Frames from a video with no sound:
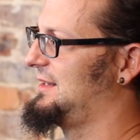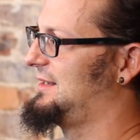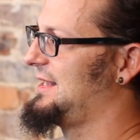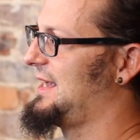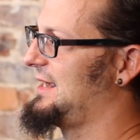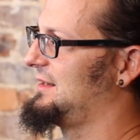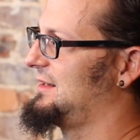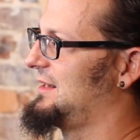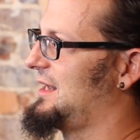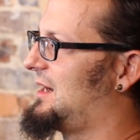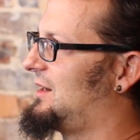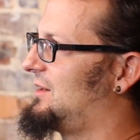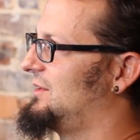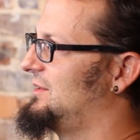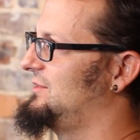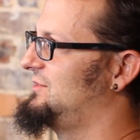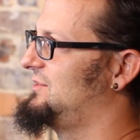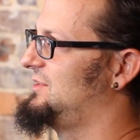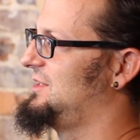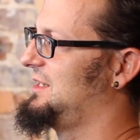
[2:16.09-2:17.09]
to
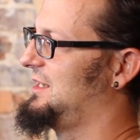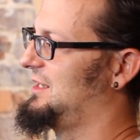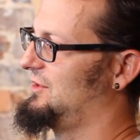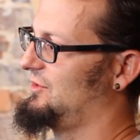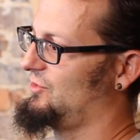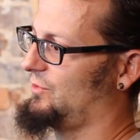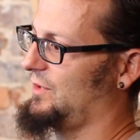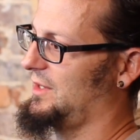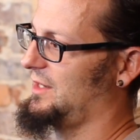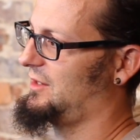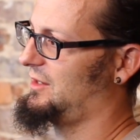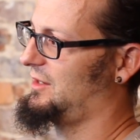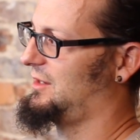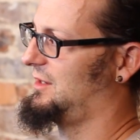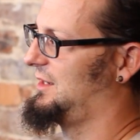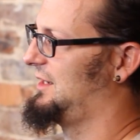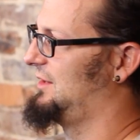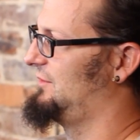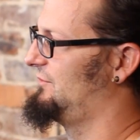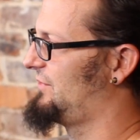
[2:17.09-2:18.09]
technology and
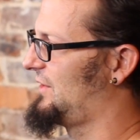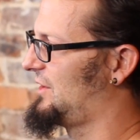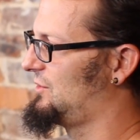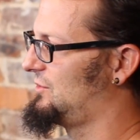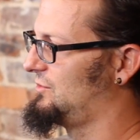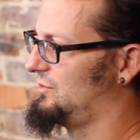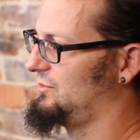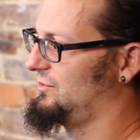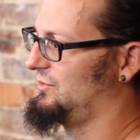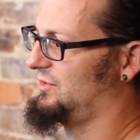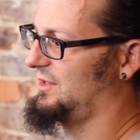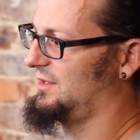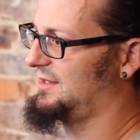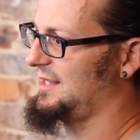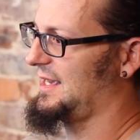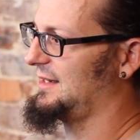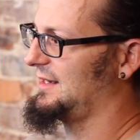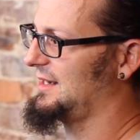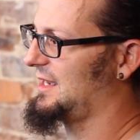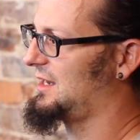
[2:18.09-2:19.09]
Twitter and phones and
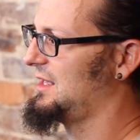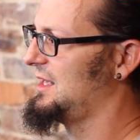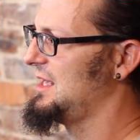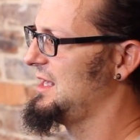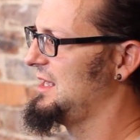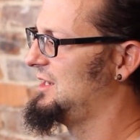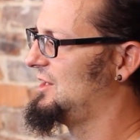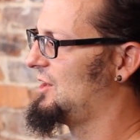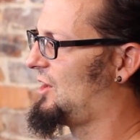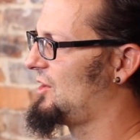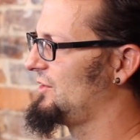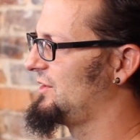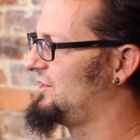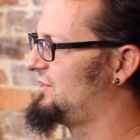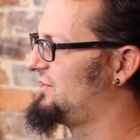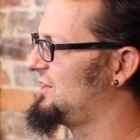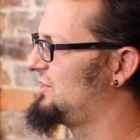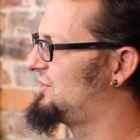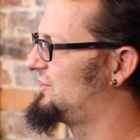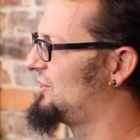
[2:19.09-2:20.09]
you know, all these
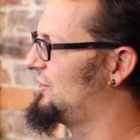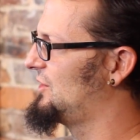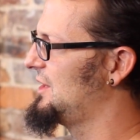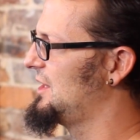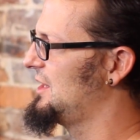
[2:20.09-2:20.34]
things. So